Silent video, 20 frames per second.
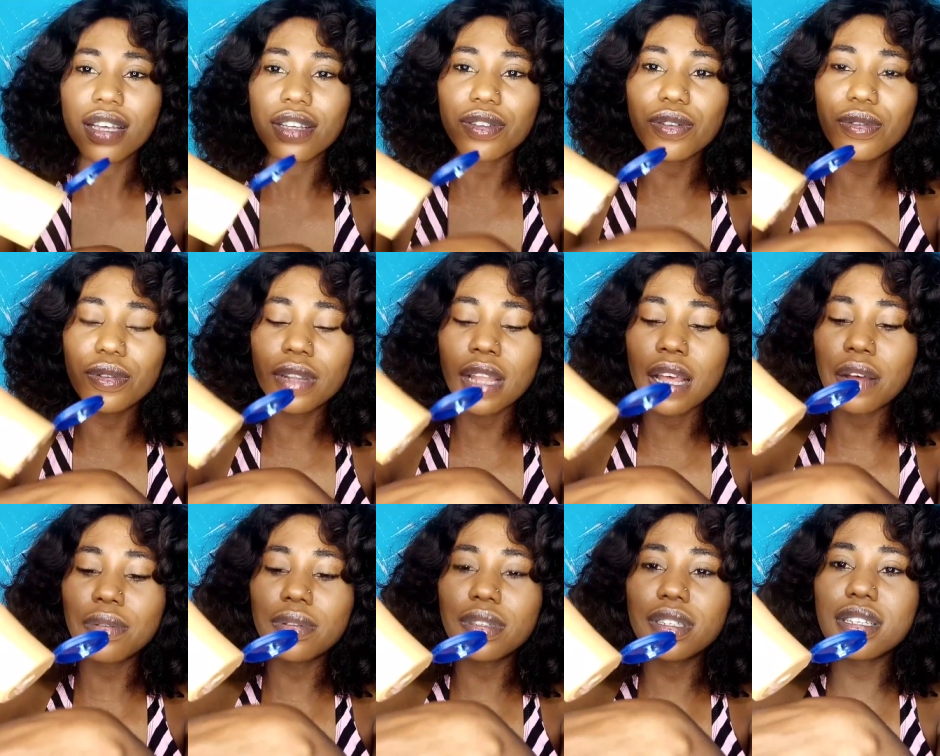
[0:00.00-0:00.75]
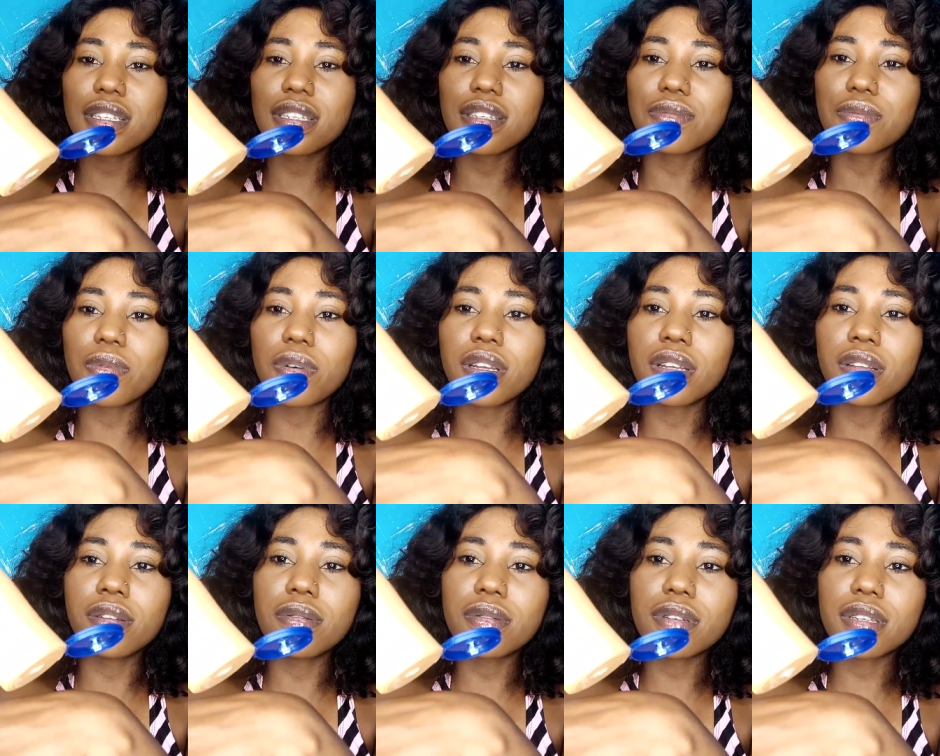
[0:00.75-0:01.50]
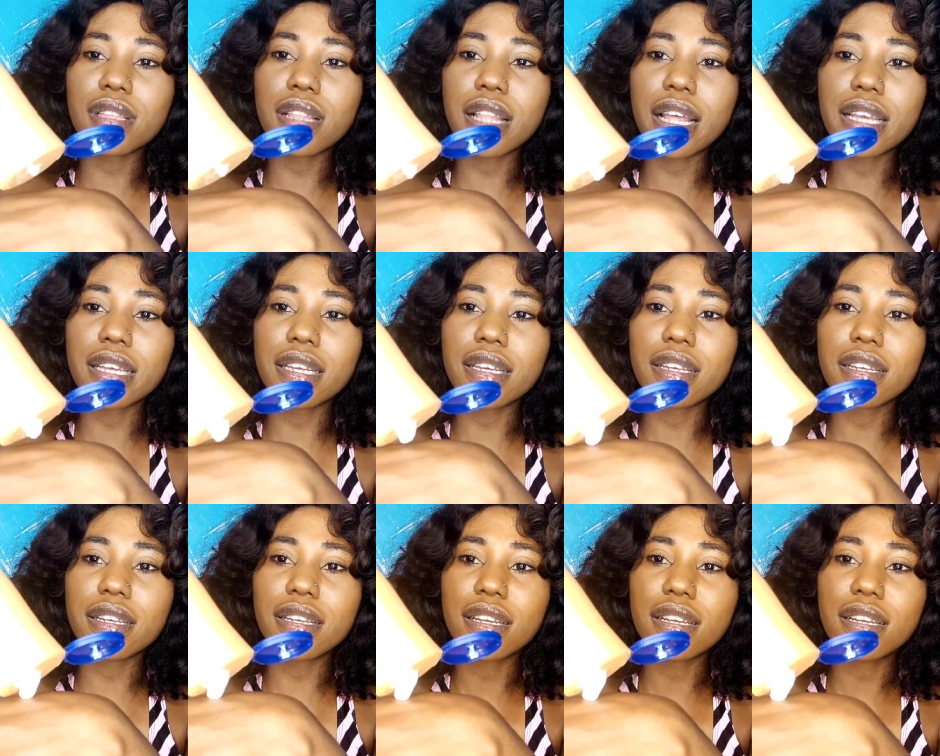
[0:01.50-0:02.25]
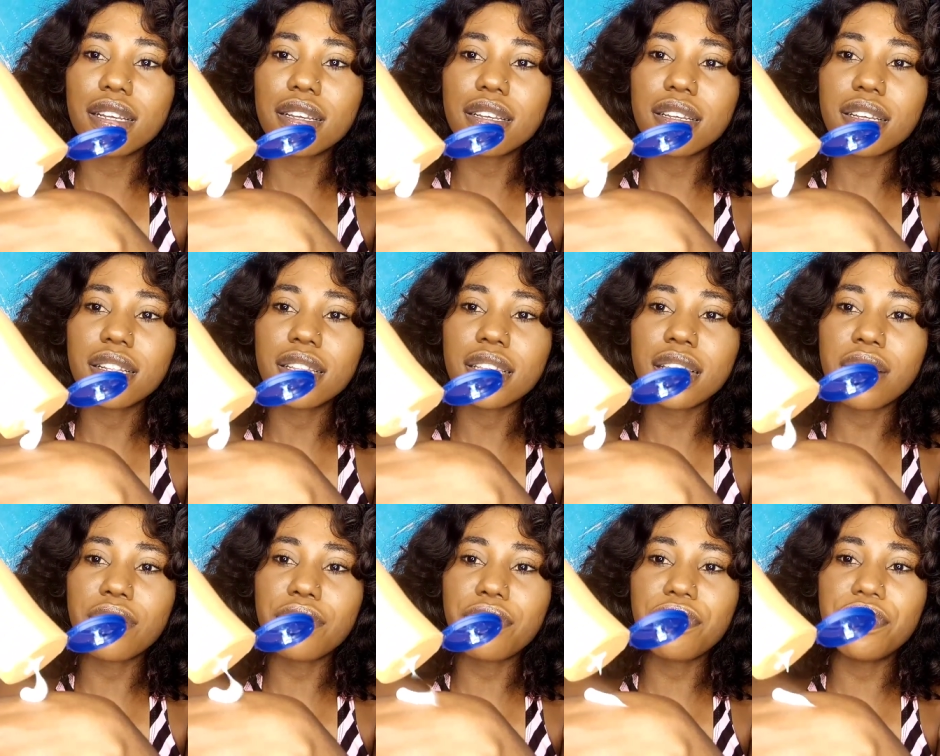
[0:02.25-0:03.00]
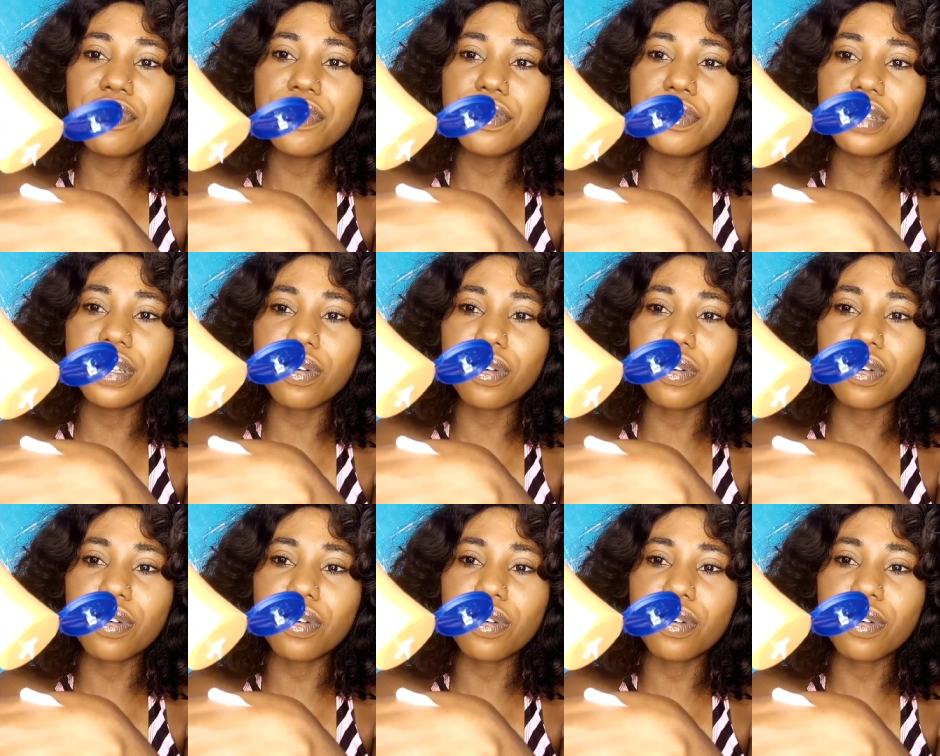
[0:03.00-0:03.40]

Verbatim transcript: So now this is what it looks like. Now feel the